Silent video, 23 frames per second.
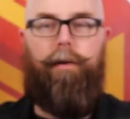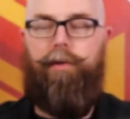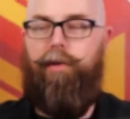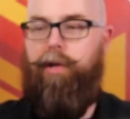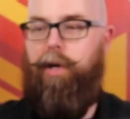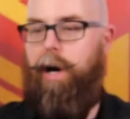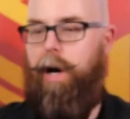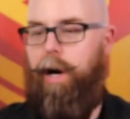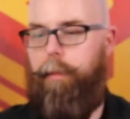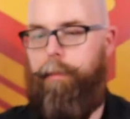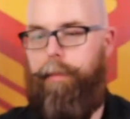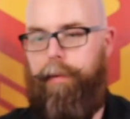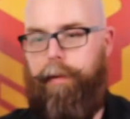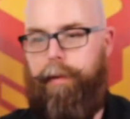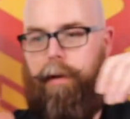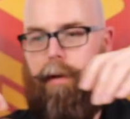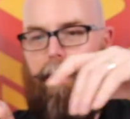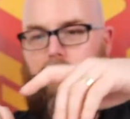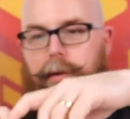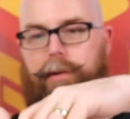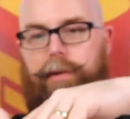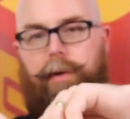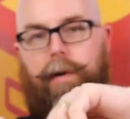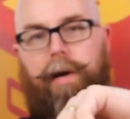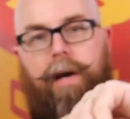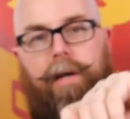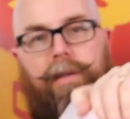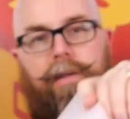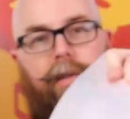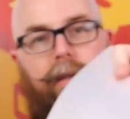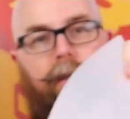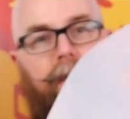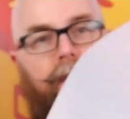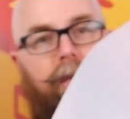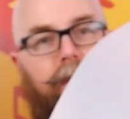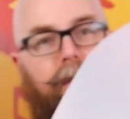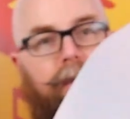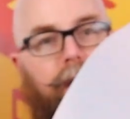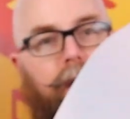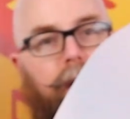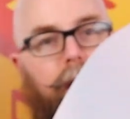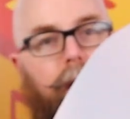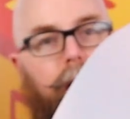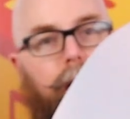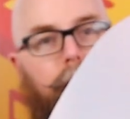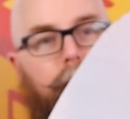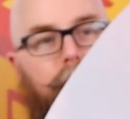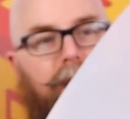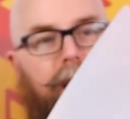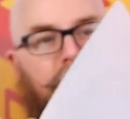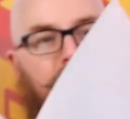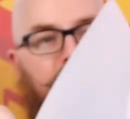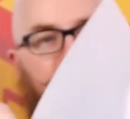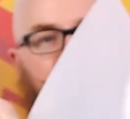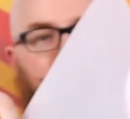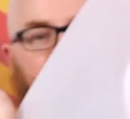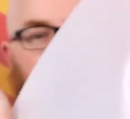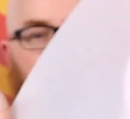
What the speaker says: top, also has this plastic